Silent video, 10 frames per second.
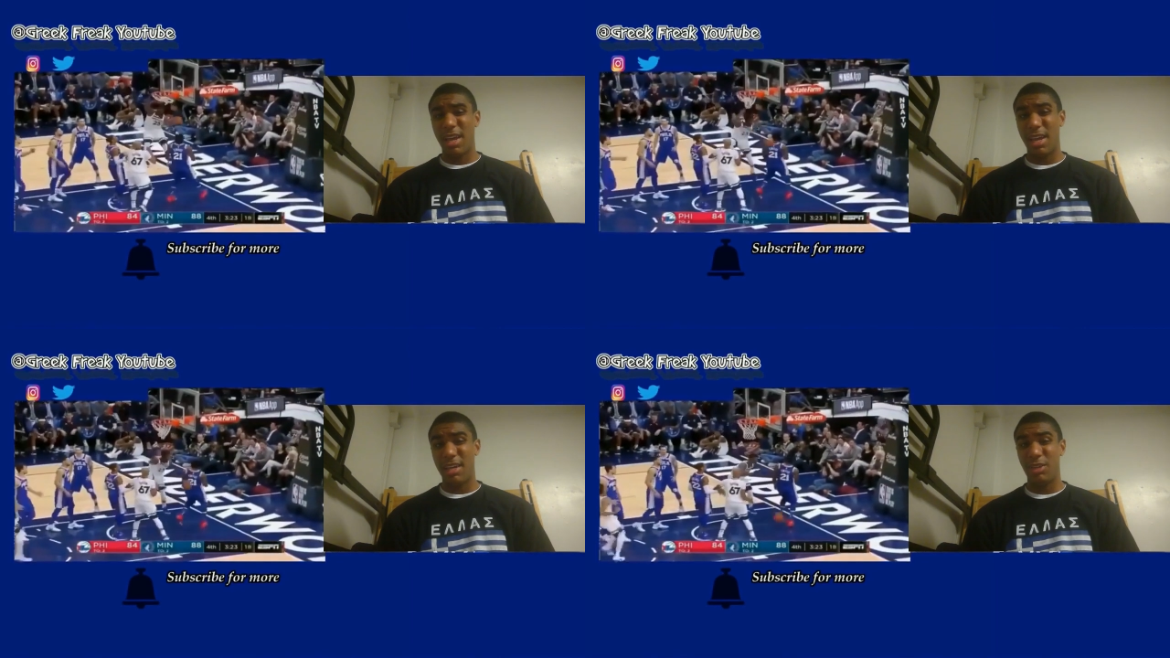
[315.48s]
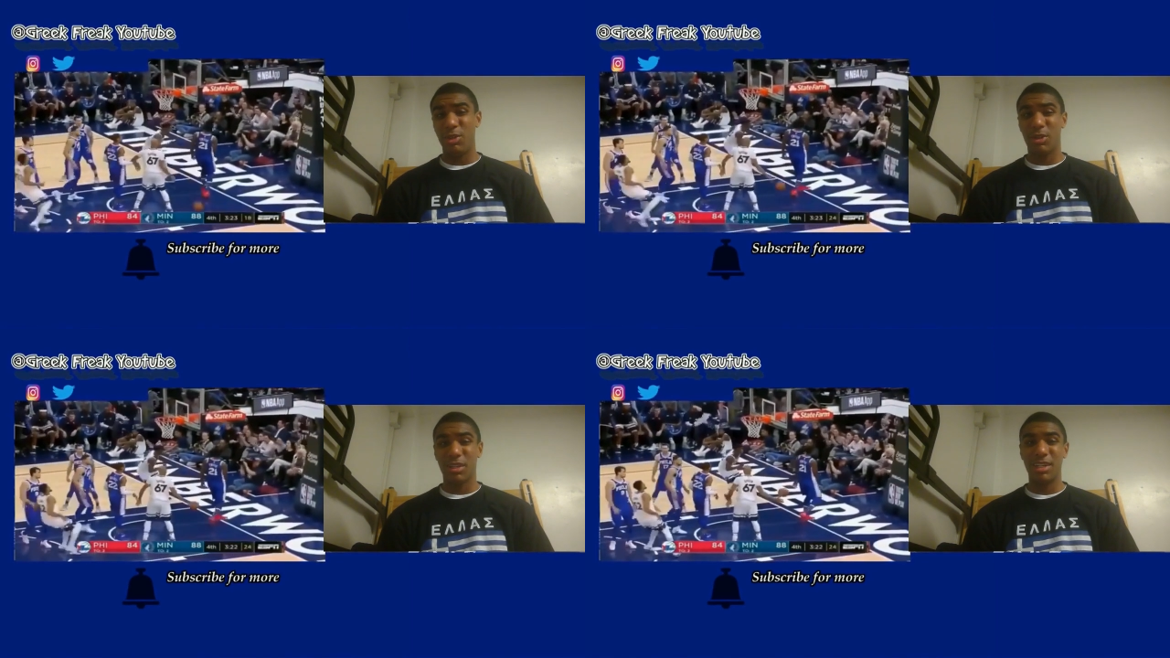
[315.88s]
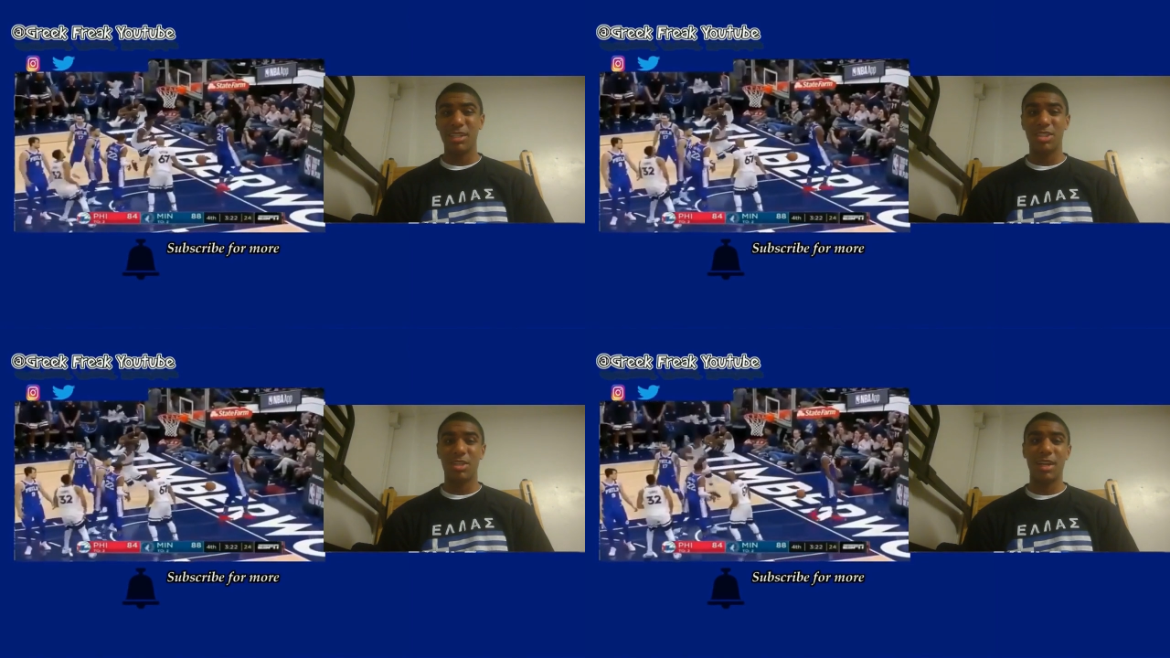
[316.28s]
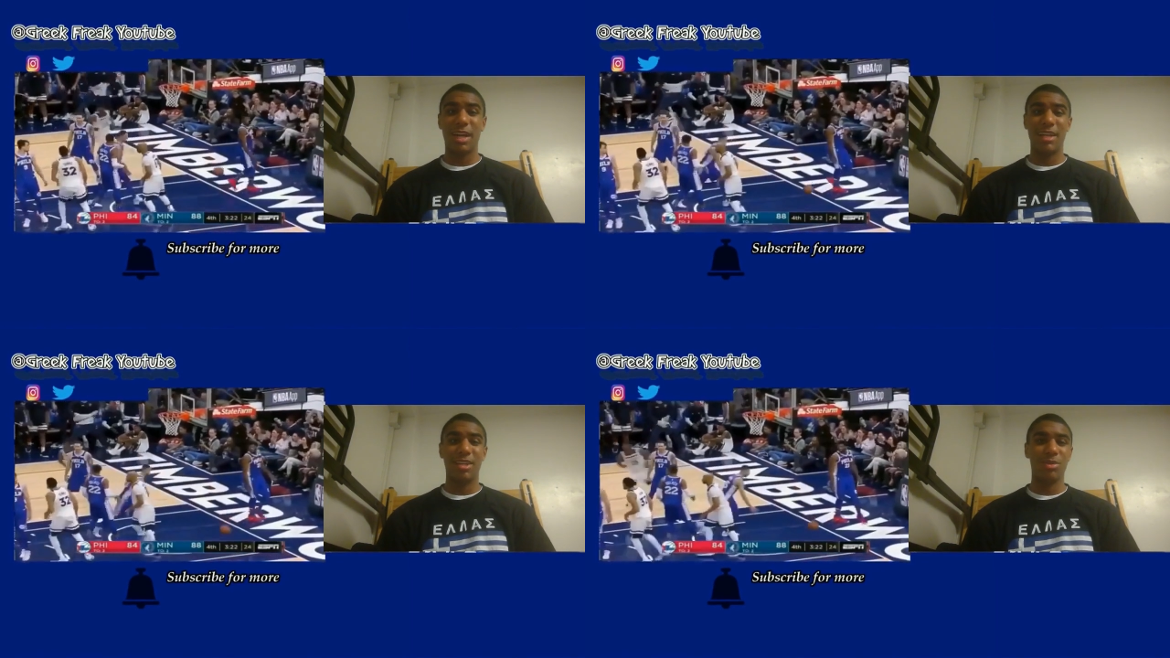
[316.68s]
a New York Knicks trade.
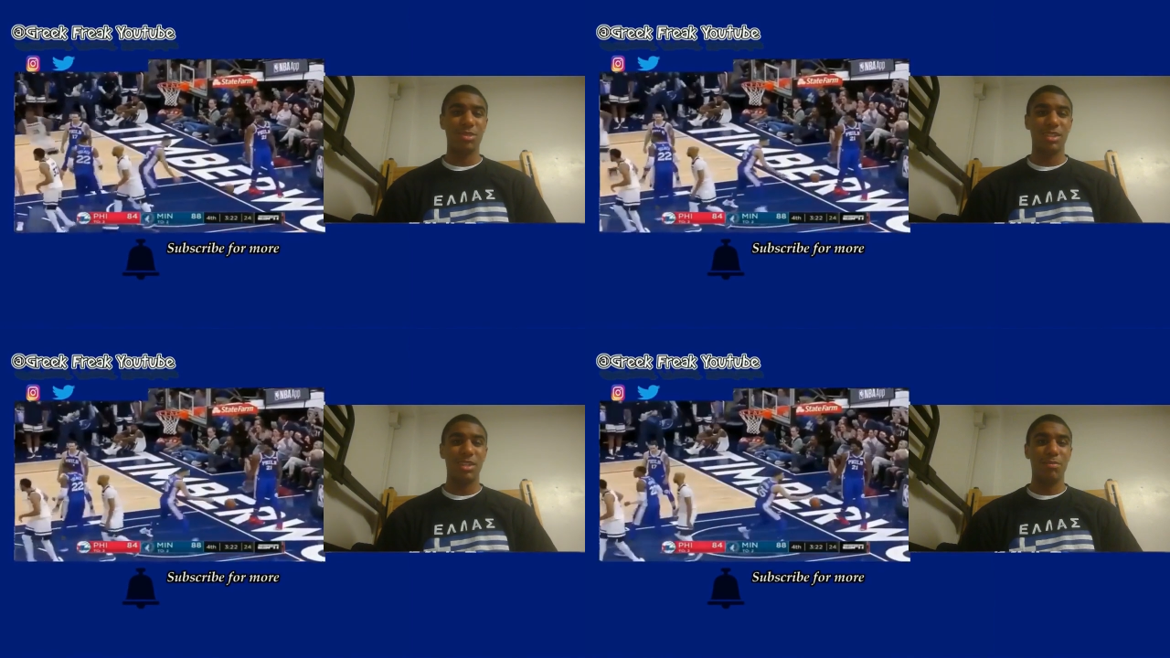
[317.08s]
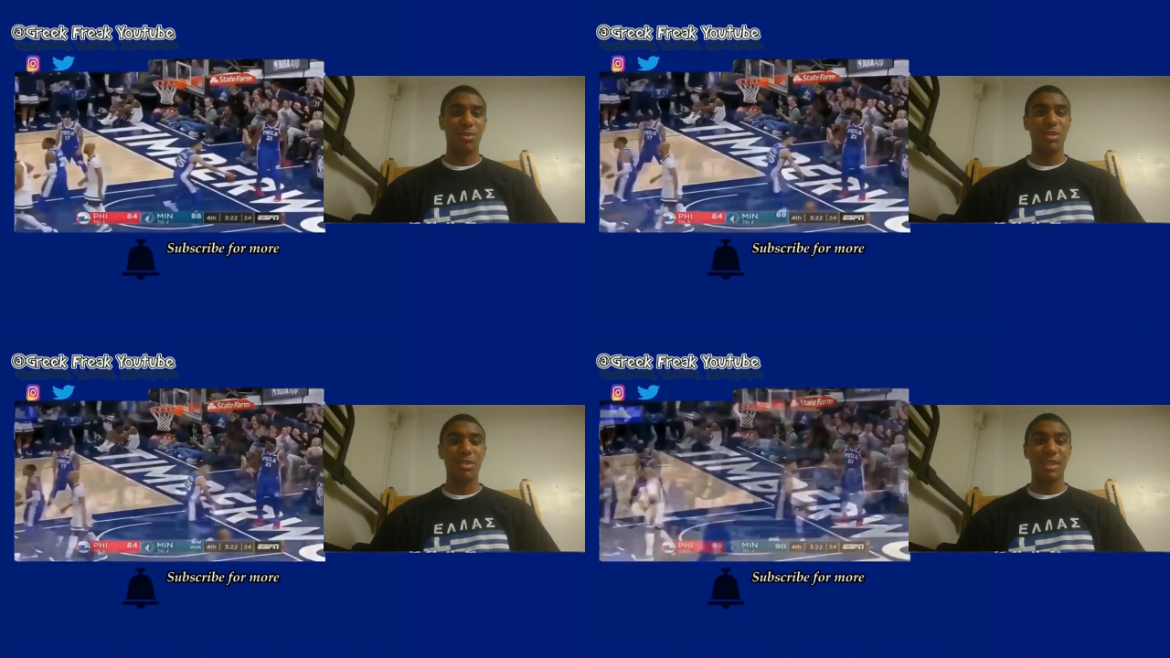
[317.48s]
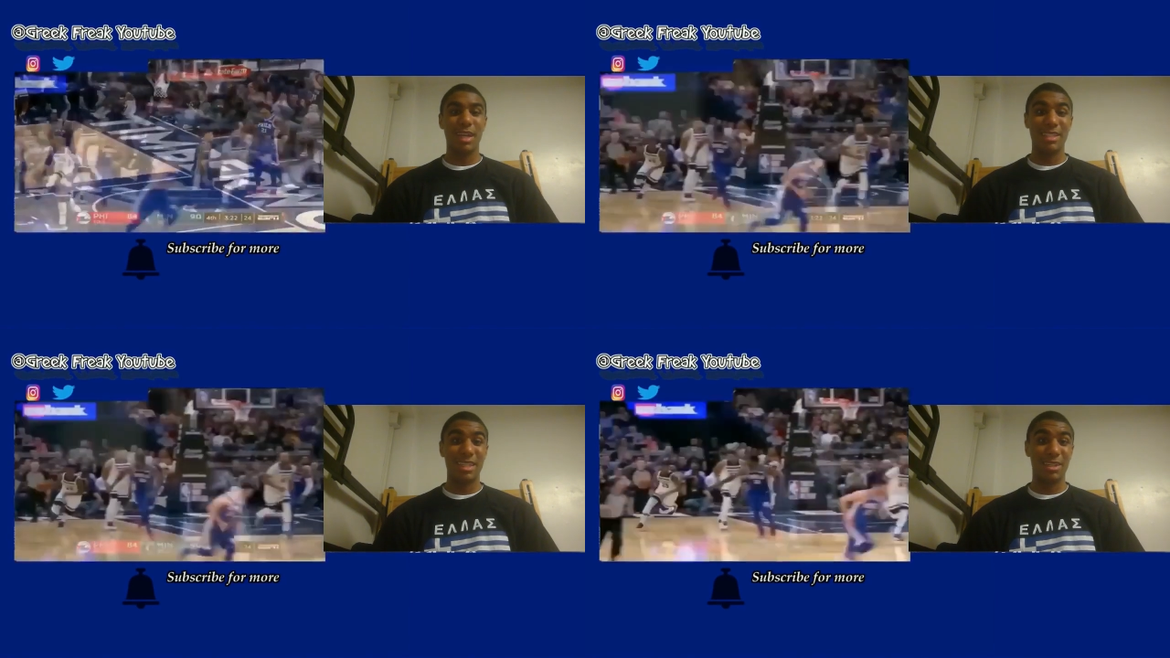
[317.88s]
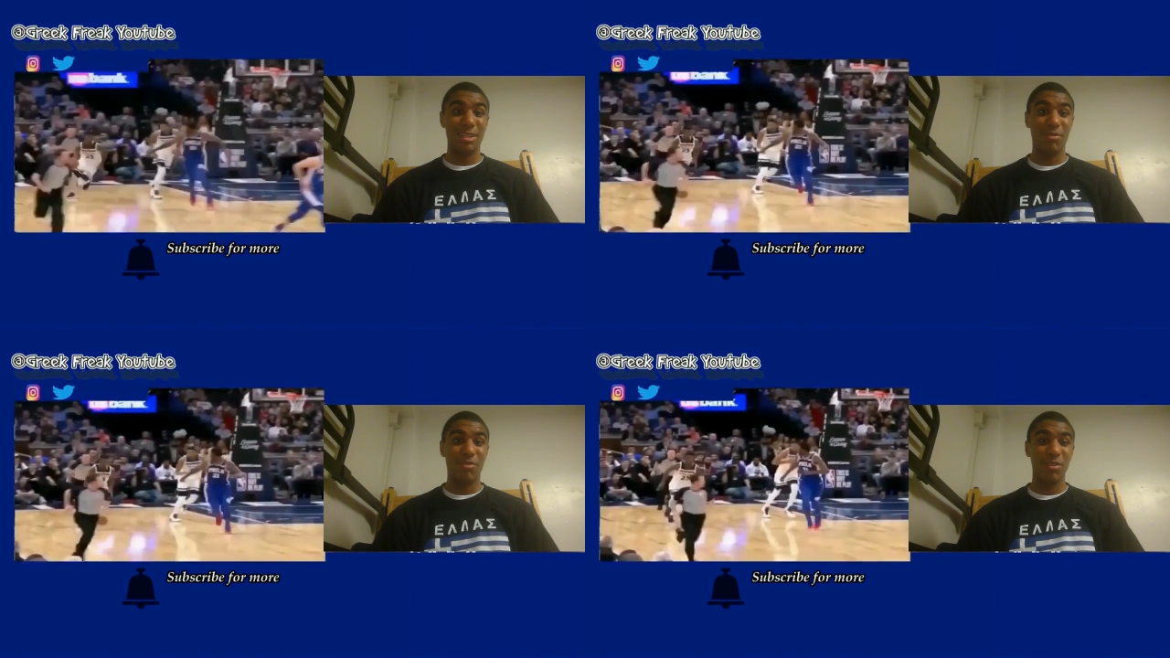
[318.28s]
I don't see Brooklyn as a
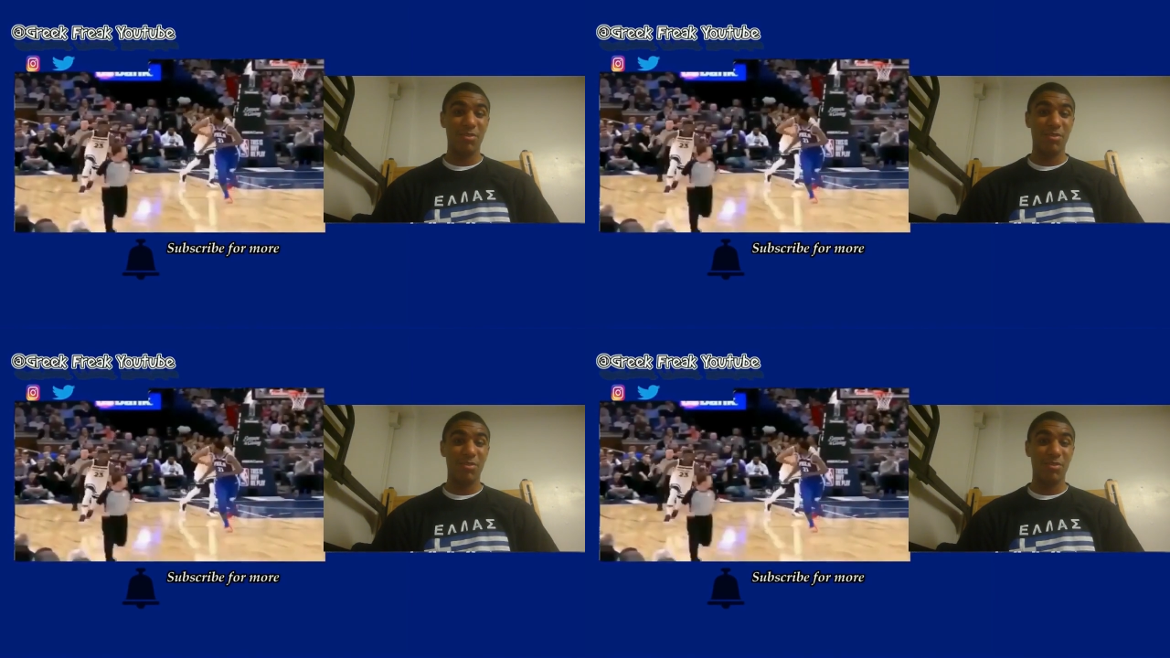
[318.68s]
good fit